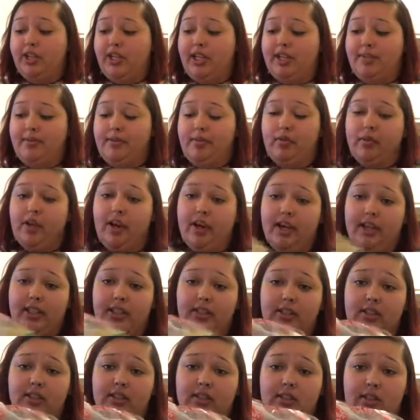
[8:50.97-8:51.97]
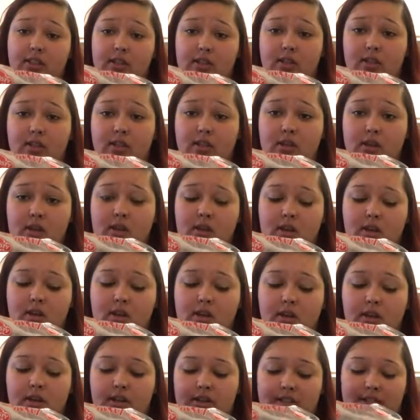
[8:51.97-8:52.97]
jasmine rice.
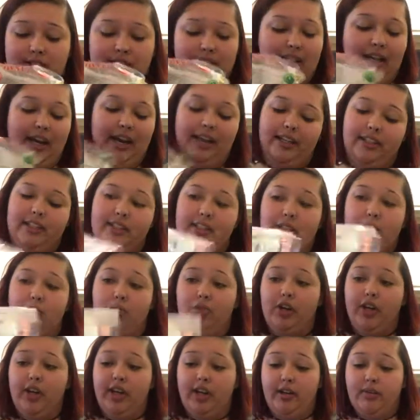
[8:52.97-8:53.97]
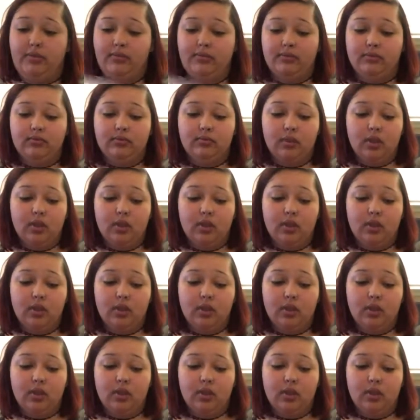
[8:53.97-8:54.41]
It's the Dynasty brand.